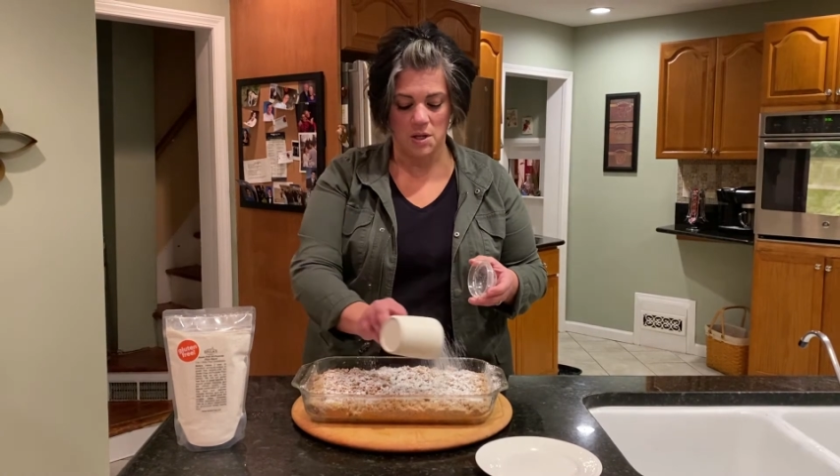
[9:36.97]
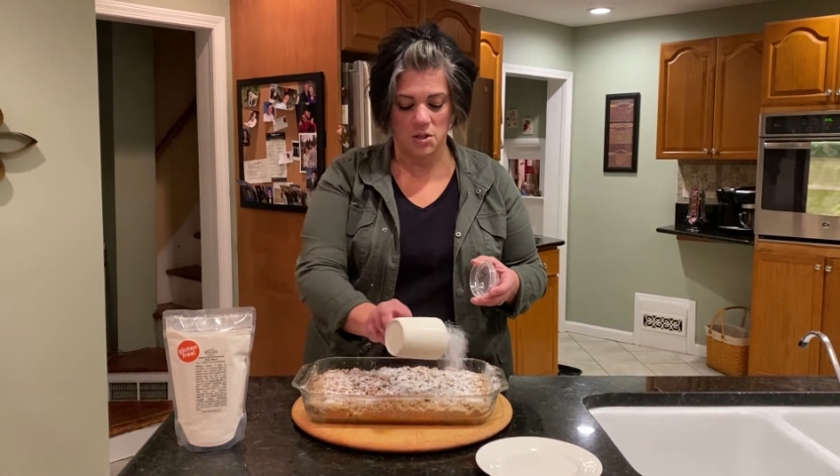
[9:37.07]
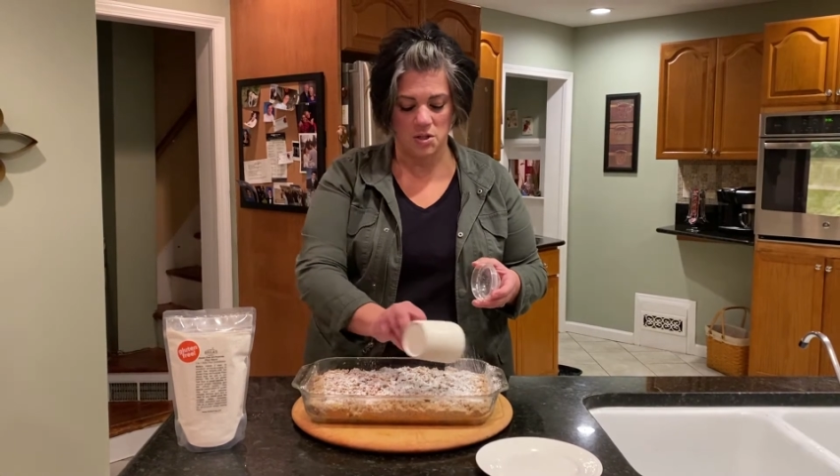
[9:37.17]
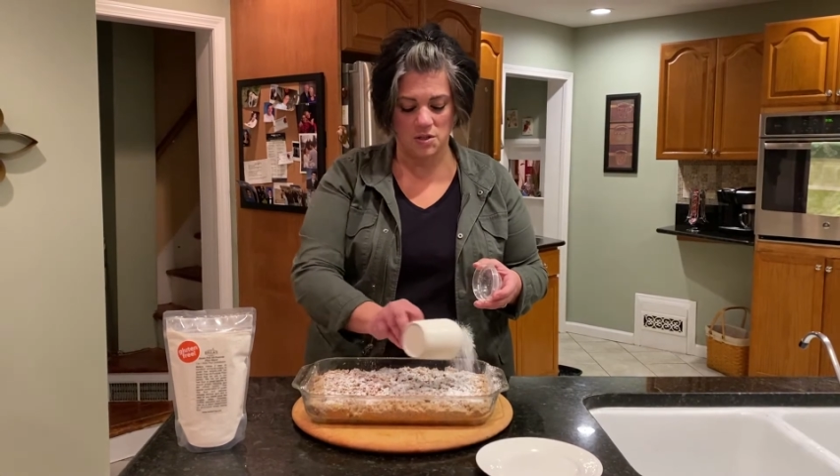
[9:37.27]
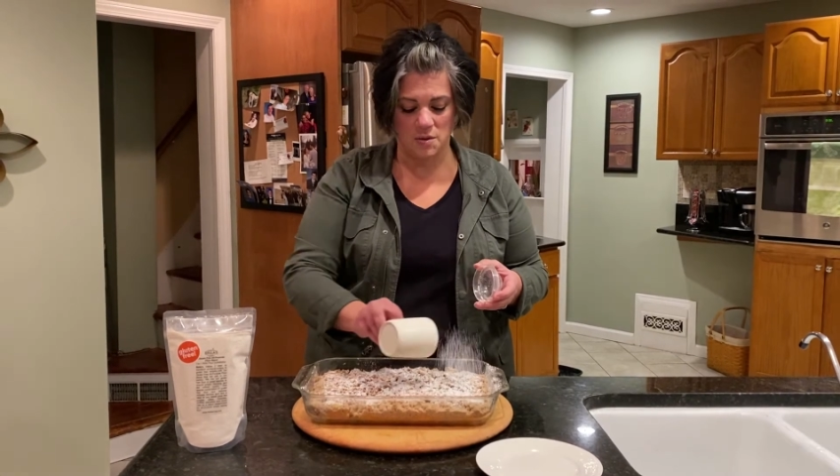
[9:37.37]

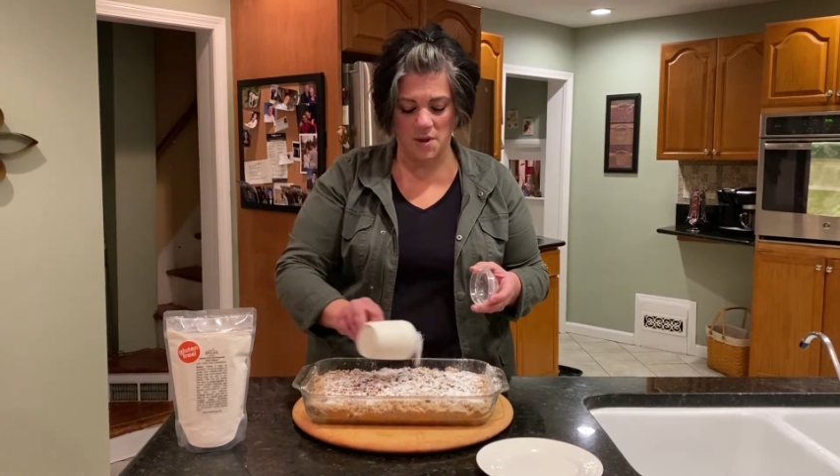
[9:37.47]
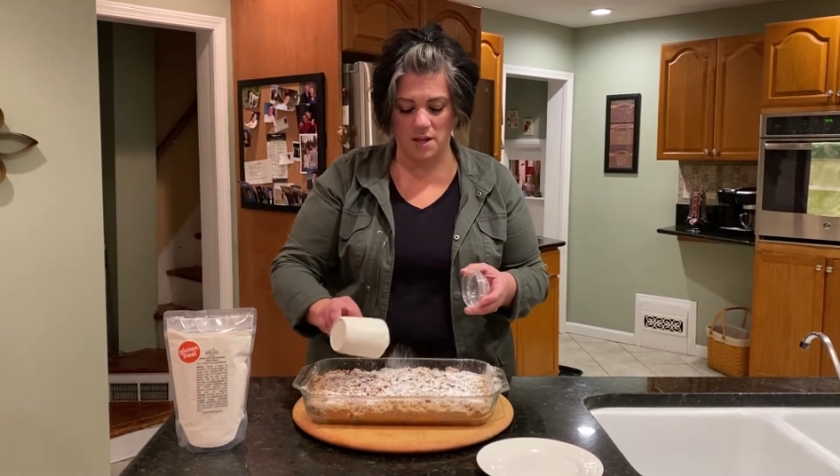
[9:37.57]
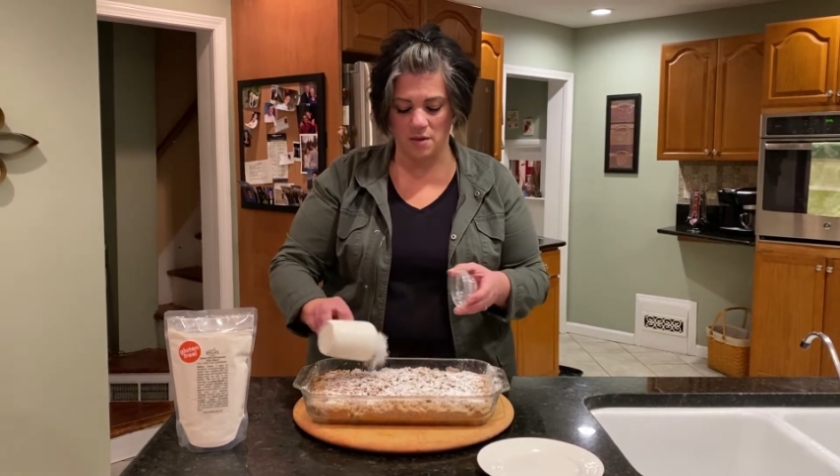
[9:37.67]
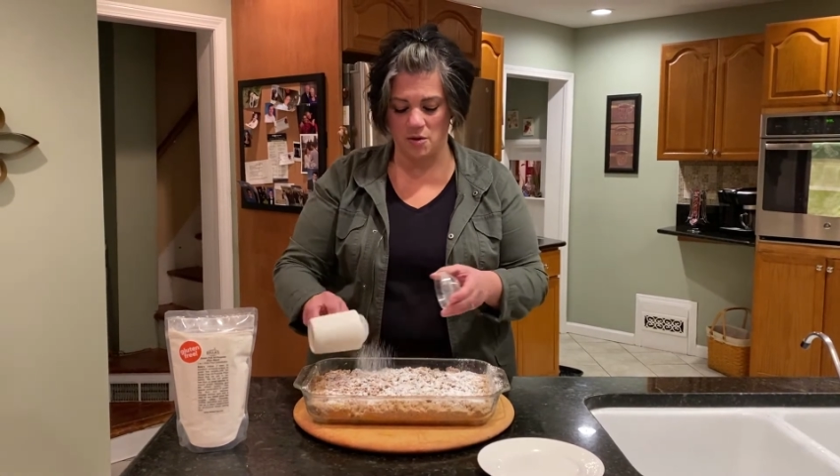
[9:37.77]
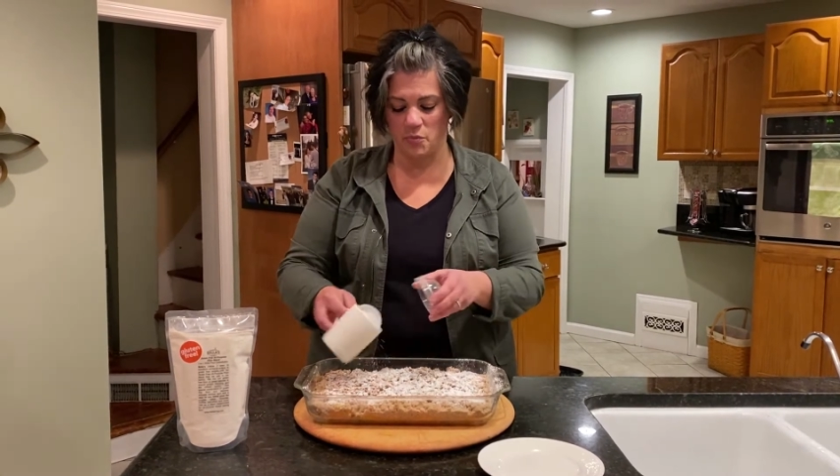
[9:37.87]
just to make
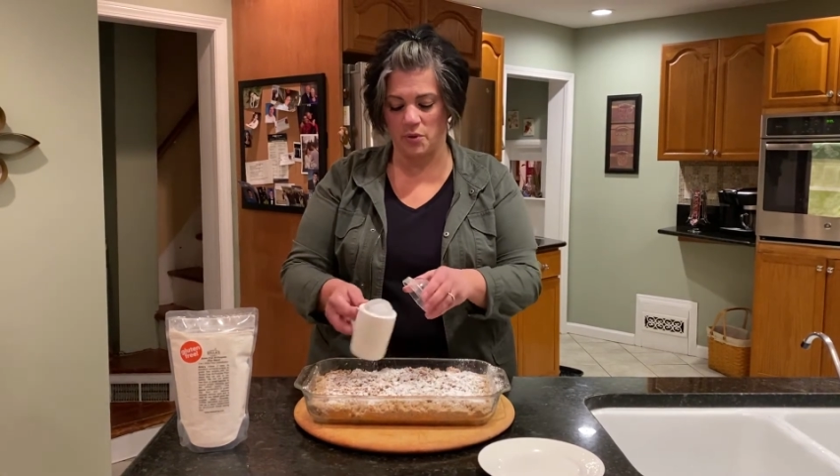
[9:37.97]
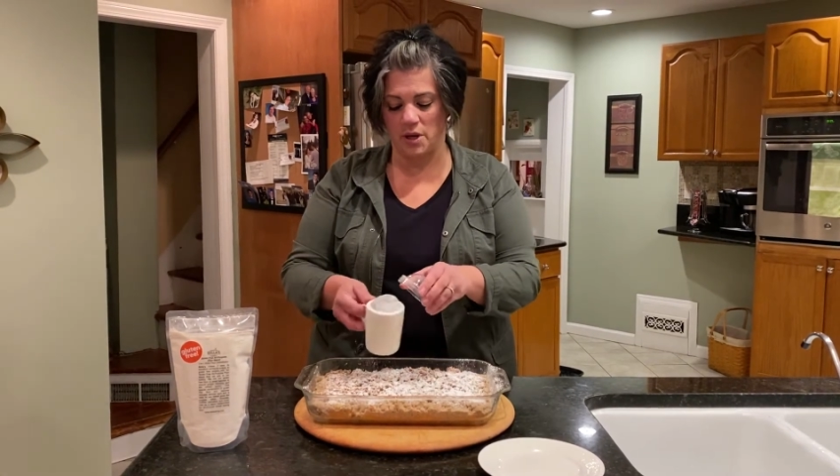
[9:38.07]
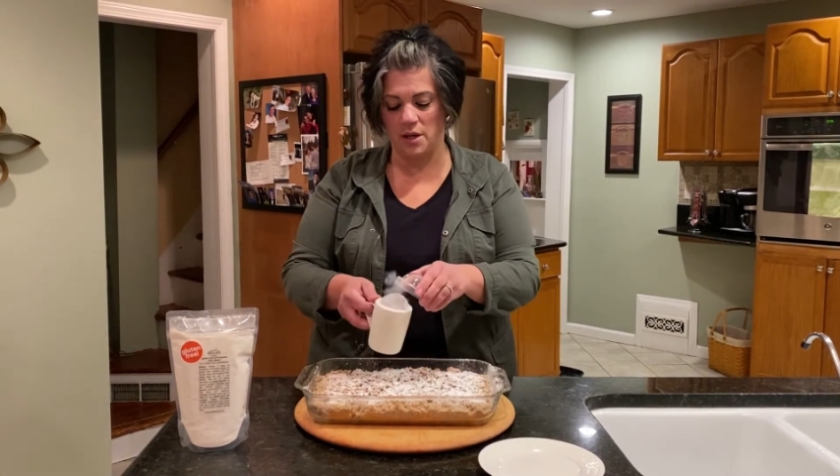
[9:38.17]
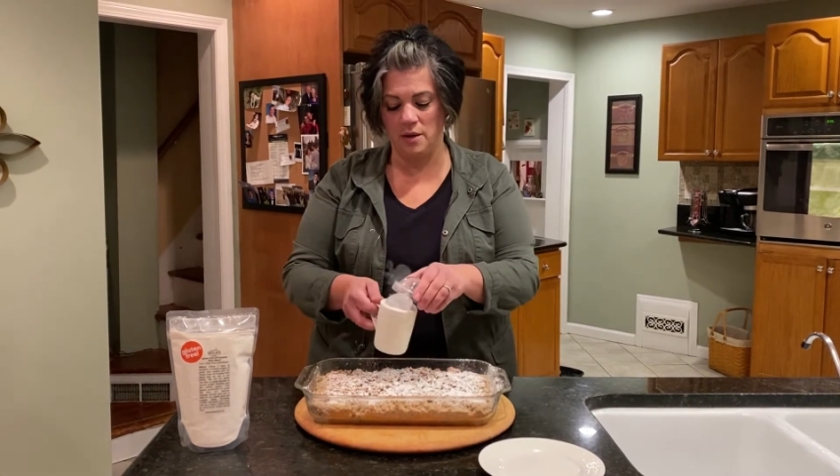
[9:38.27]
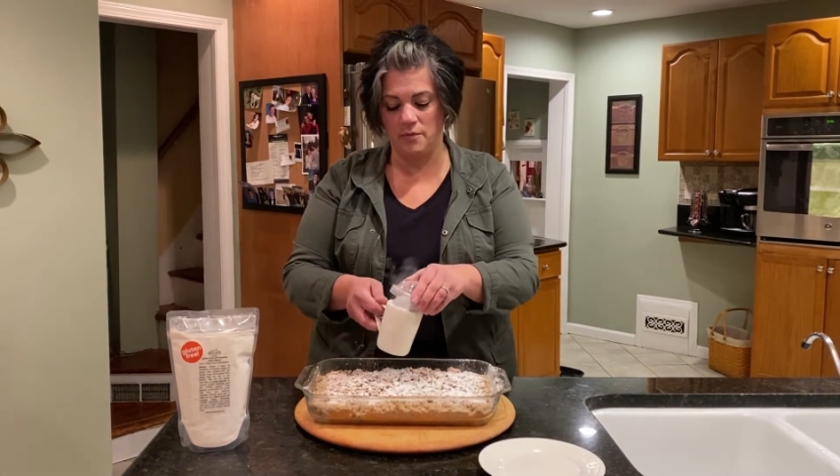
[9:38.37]
it look
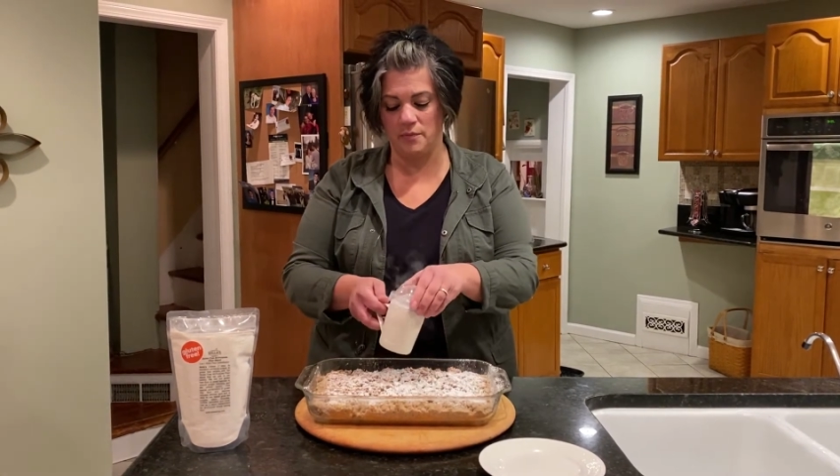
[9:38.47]
pretty.